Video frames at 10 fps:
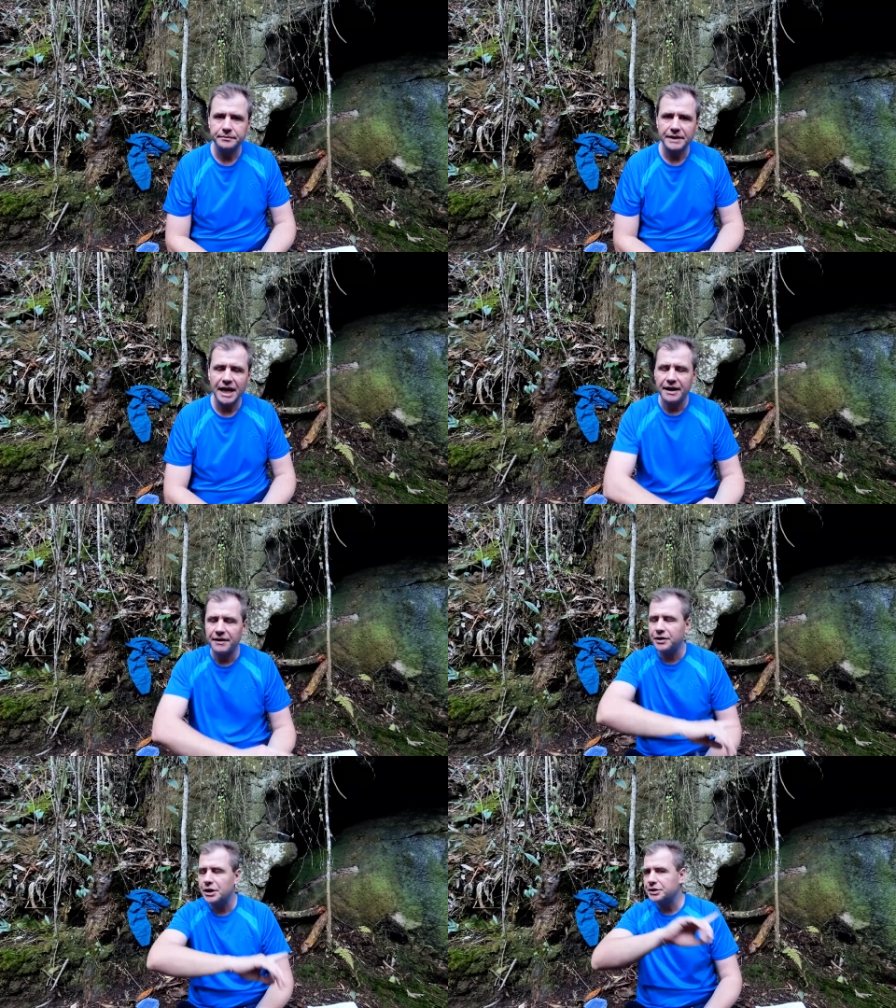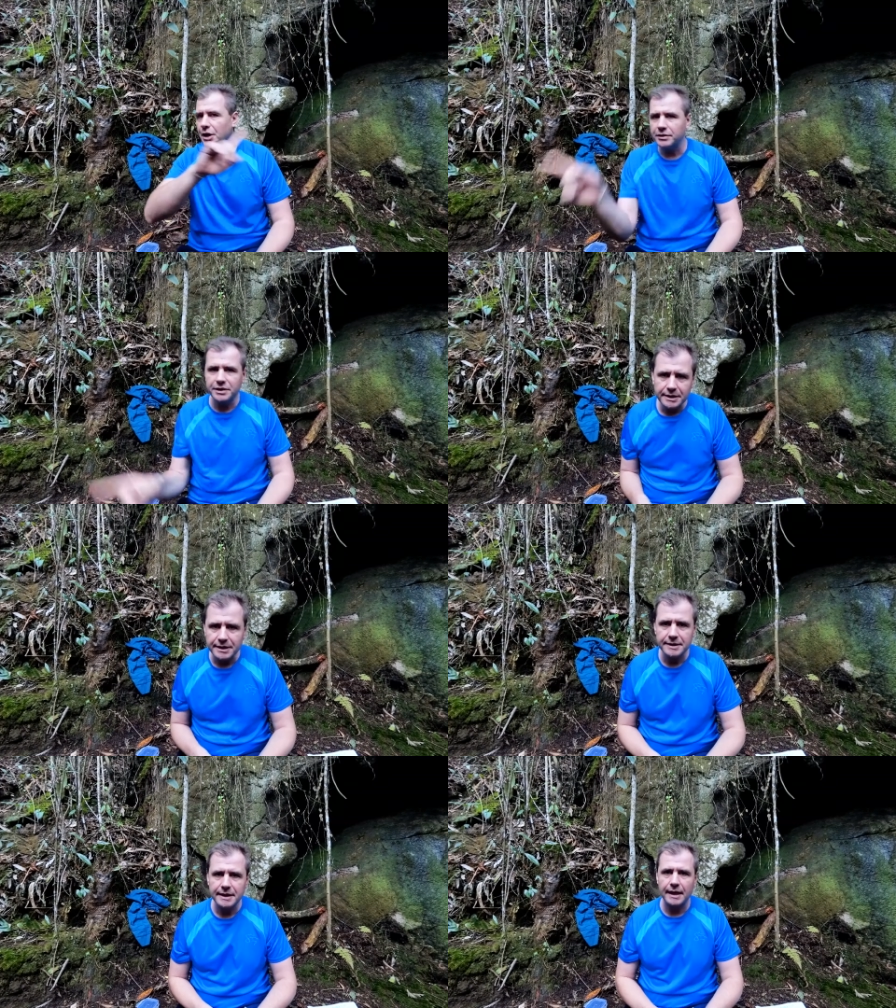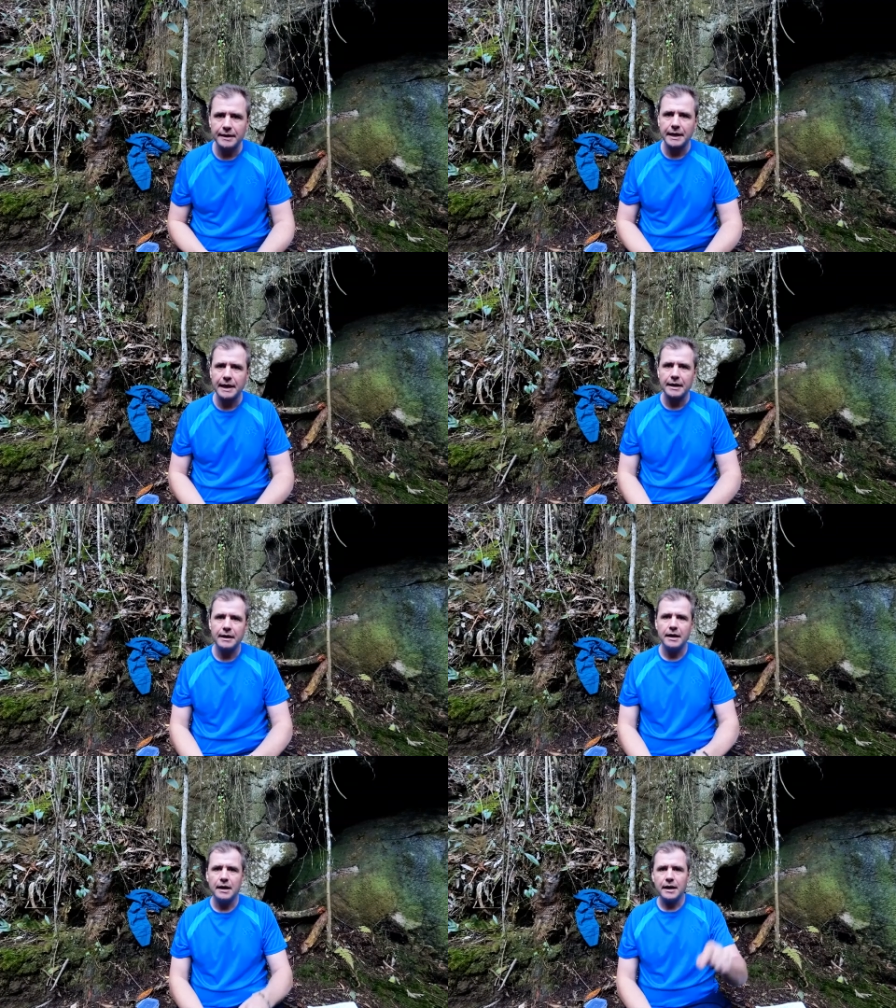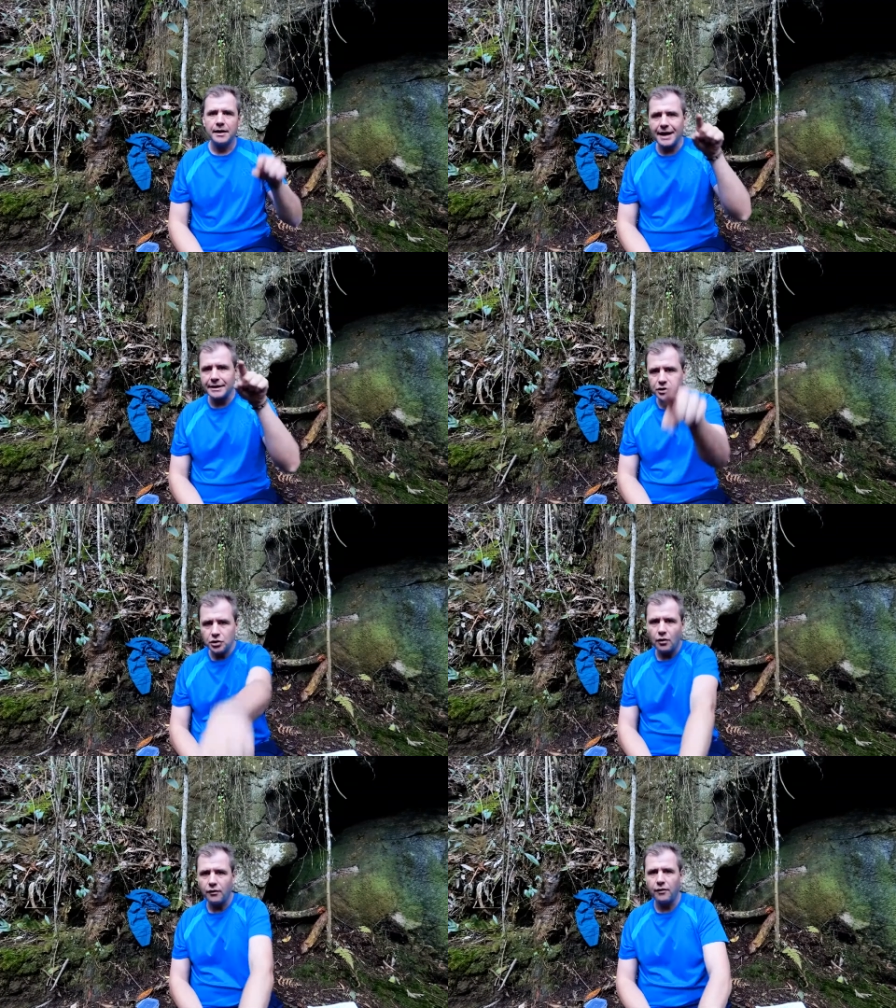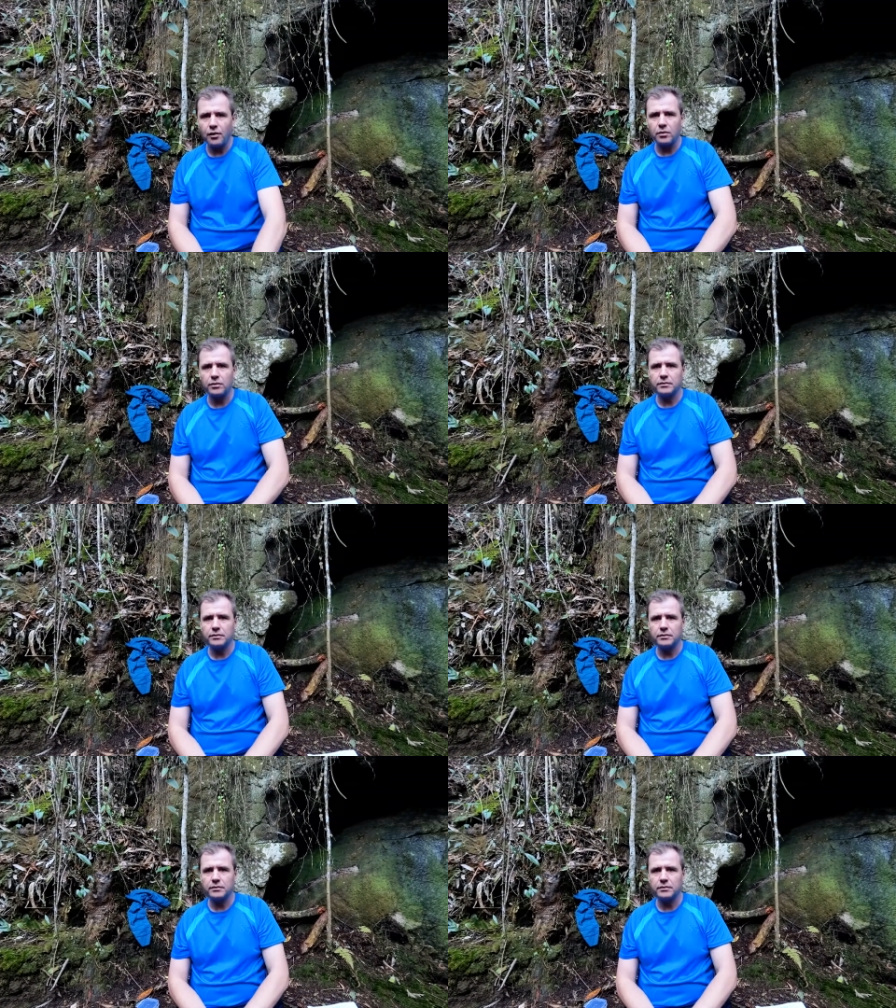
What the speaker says: And if you don't understand that, that's your fault.